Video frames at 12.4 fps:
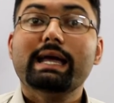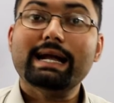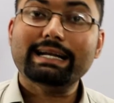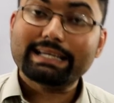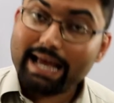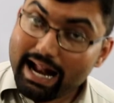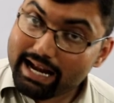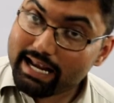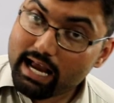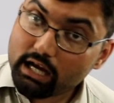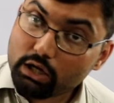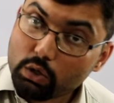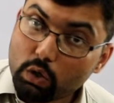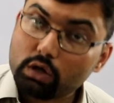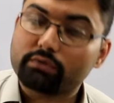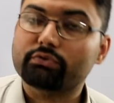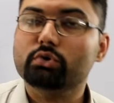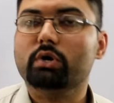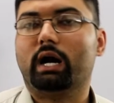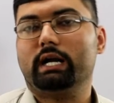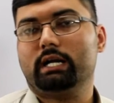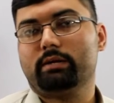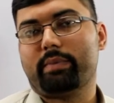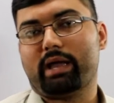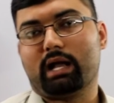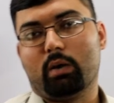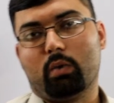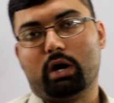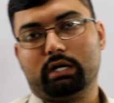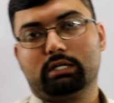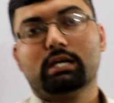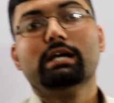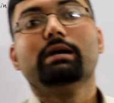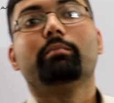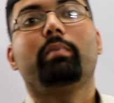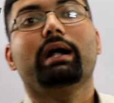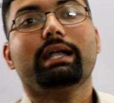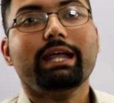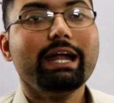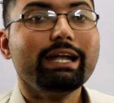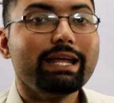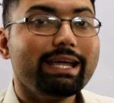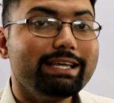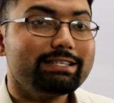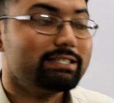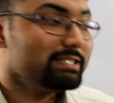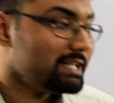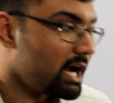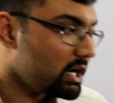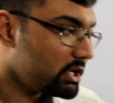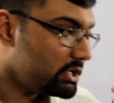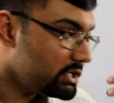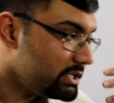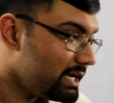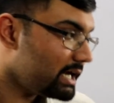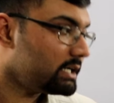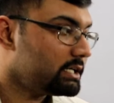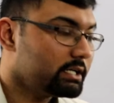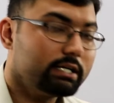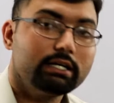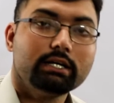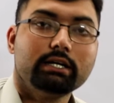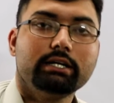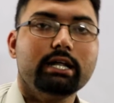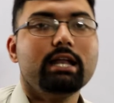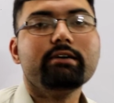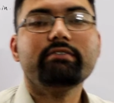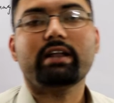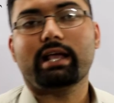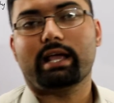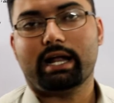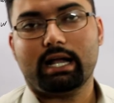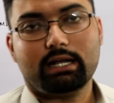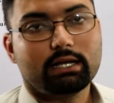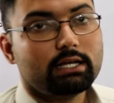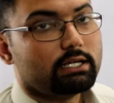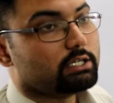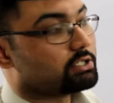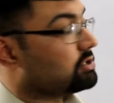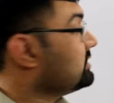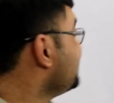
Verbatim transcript: it can take a load of 200 megawatt but it is not yet delivering it so